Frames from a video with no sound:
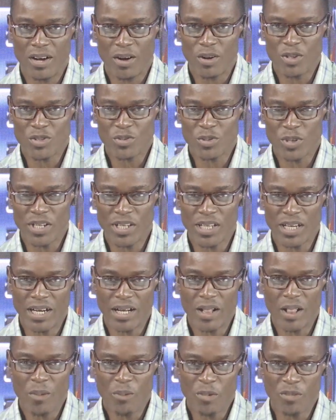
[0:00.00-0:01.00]

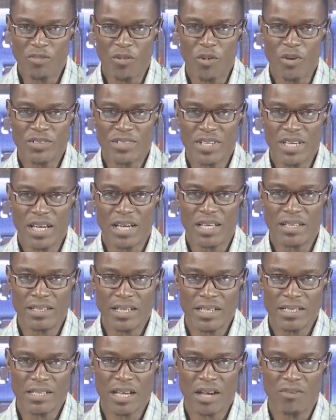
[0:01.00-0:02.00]
Australia. Before then,
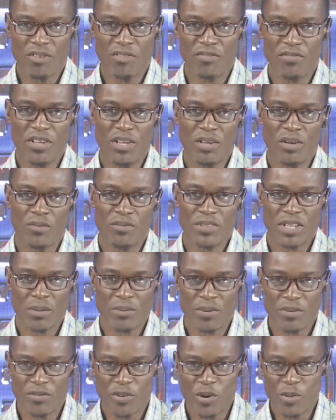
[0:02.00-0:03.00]
let's have a feel of
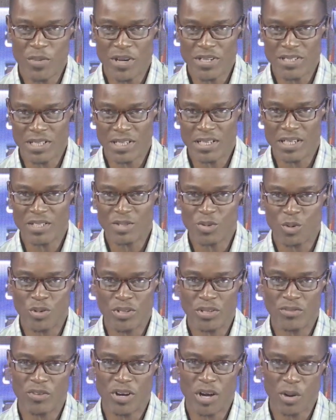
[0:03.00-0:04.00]
their performance against
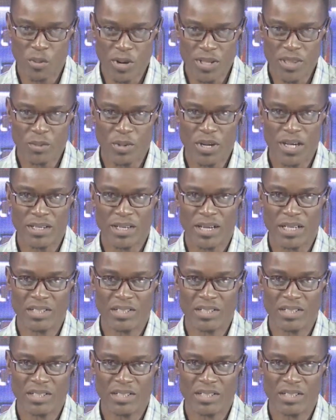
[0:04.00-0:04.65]
Cote d'Ivoire when they were in